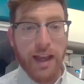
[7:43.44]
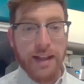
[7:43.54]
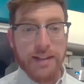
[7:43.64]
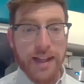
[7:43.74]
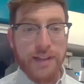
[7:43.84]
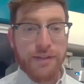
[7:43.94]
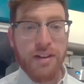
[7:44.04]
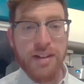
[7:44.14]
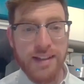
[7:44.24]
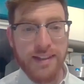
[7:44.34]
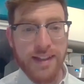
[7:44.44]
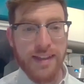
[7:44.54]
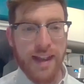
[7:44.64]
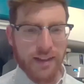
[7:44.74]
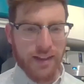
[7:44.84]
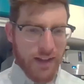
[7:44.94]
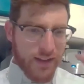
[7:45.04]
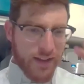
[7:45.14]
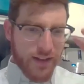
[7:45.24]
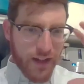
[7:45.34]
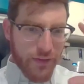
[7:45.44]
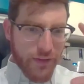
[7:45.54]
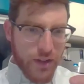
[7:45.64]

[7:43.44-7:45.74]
And it's very easy to kind of